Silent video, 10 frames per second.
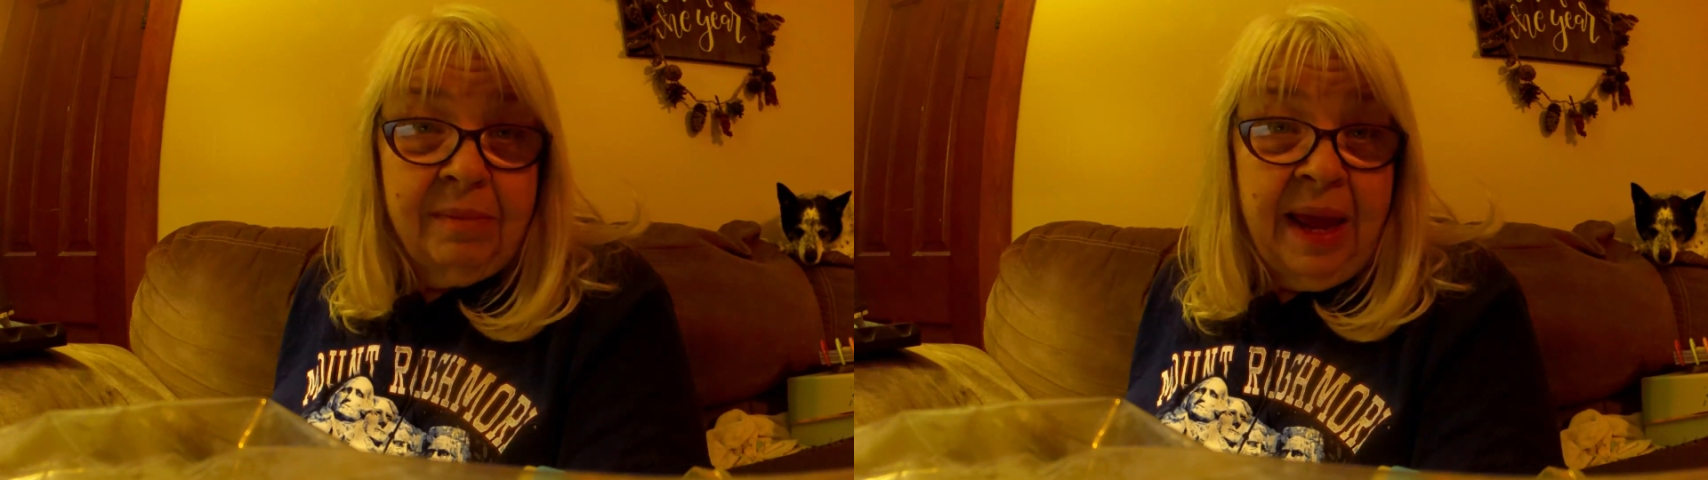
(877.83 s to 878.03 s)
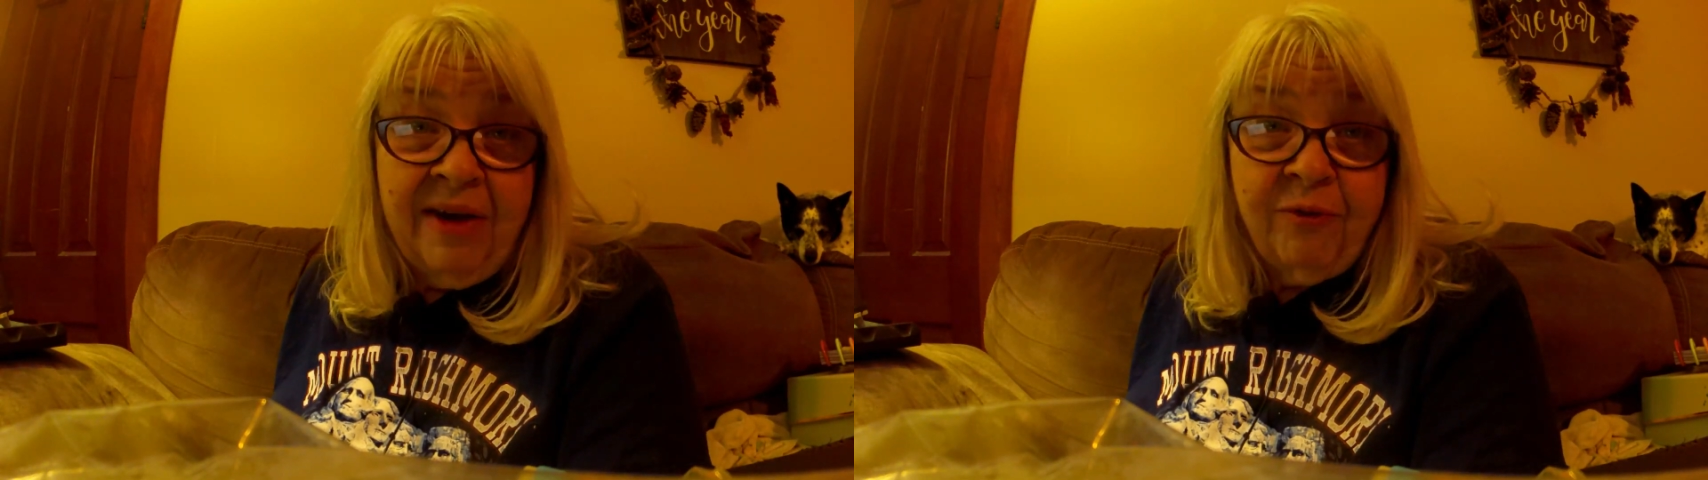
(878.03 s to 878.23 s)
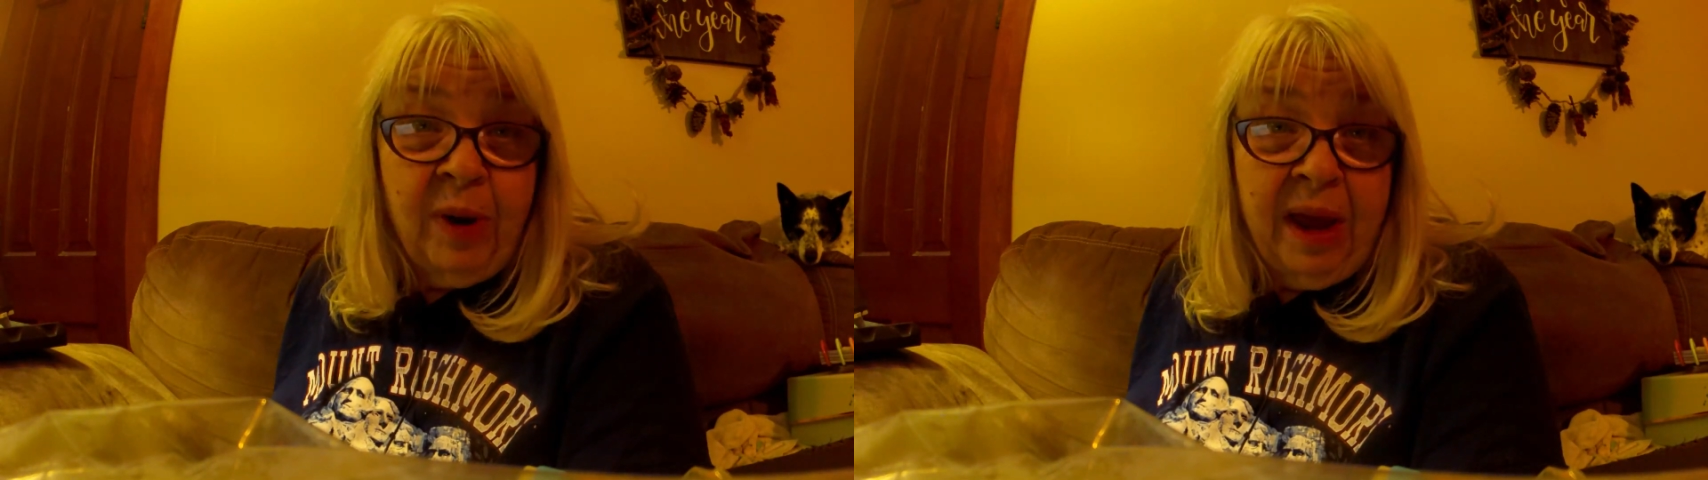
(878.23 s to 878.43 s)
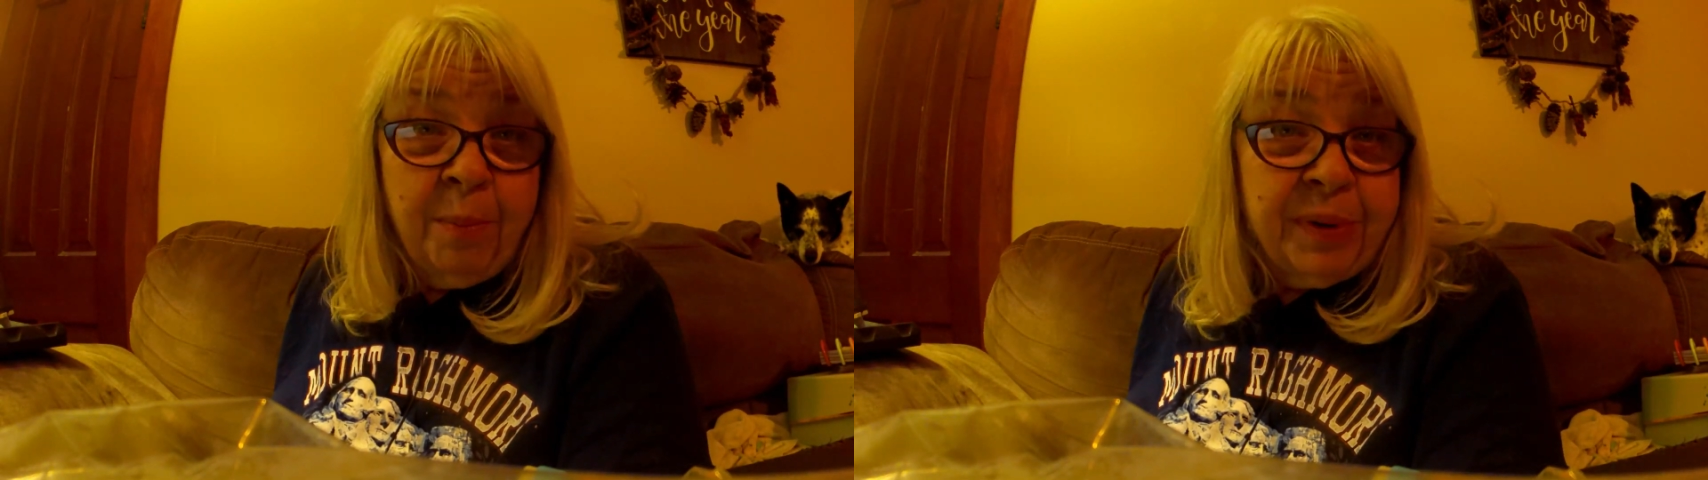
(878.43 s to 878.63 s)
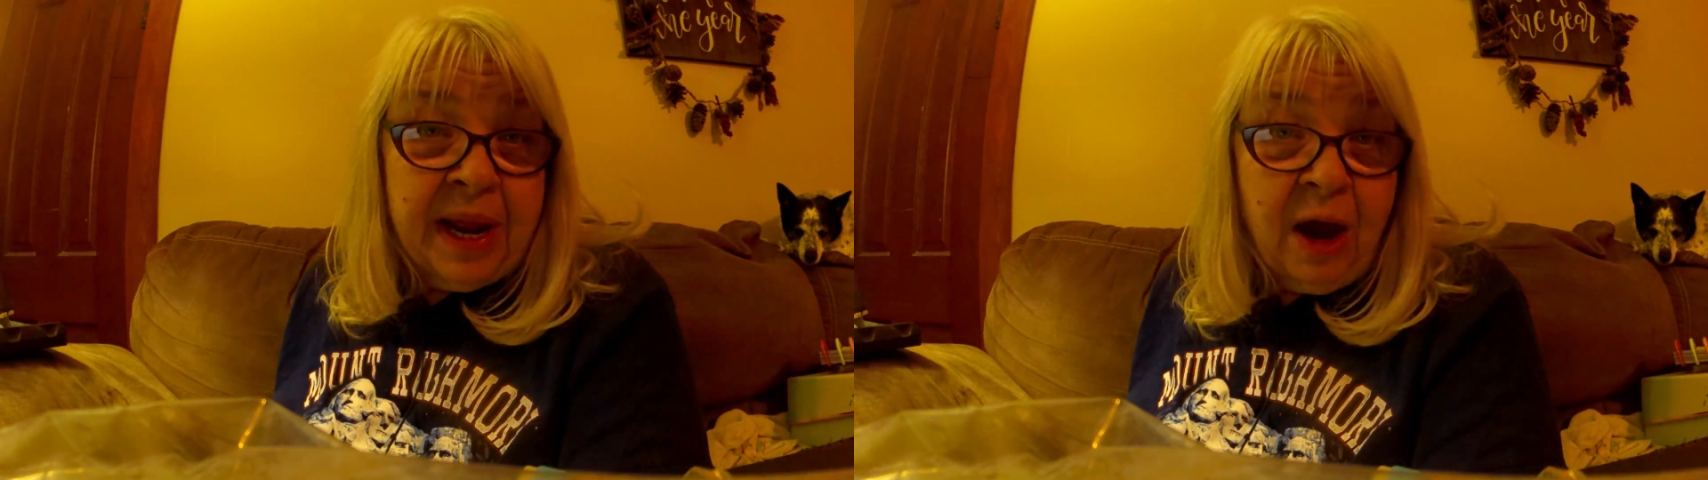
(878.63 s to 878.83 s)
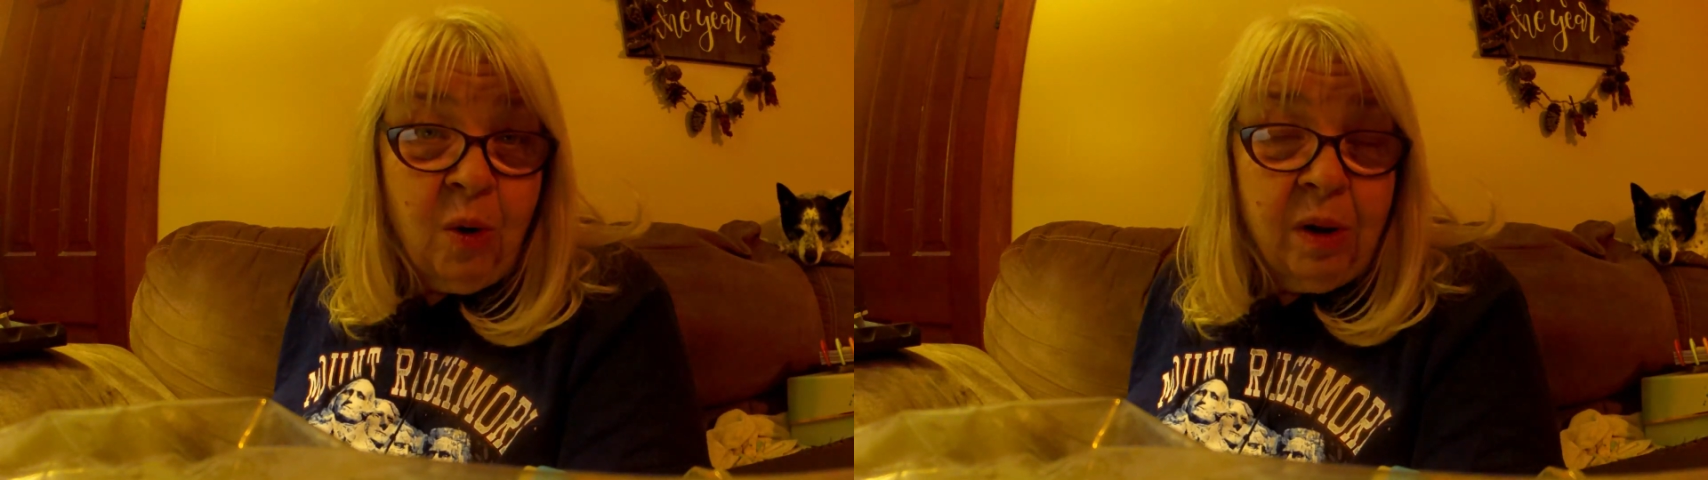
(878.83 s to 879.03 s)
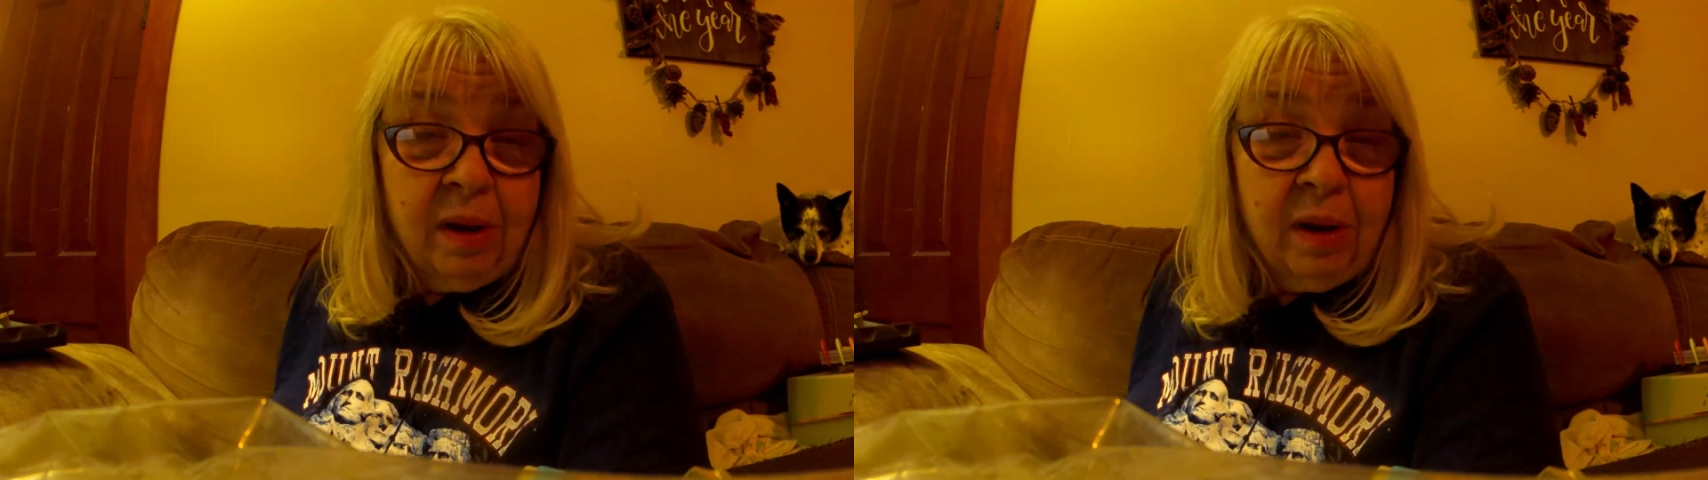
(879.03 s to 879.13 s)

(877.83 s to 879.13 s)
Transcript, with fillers: halfway up now.